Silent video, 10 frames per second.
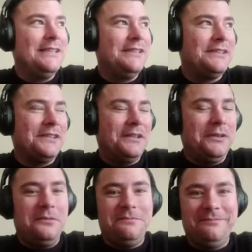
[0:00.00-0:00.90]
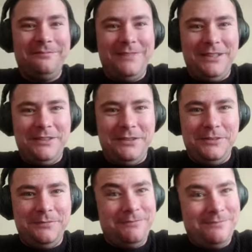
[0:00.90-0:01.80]
so there you
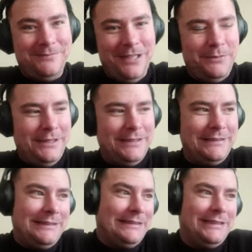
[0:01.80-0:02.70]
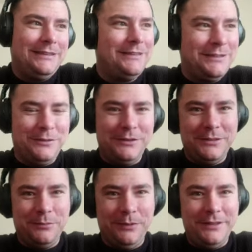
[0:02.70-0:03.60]
go i mean what's
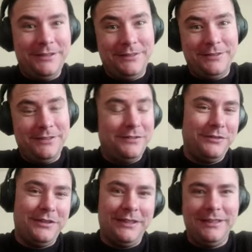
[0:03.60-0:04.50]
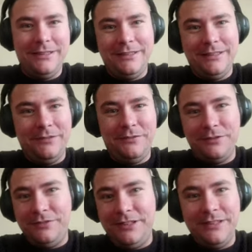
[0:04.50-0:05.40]
the point you know if you can get them for
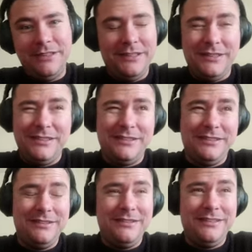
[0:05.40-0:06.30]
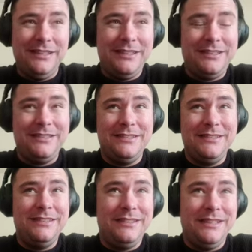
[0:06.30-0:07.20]
free there is like
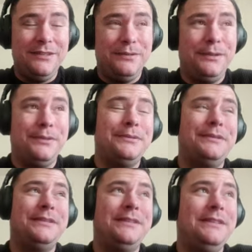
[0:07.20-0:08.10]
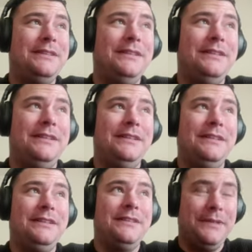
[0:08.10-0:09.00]
zero
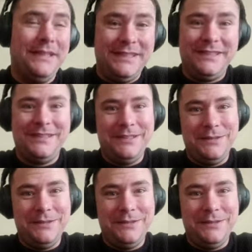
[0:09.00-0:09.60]
risk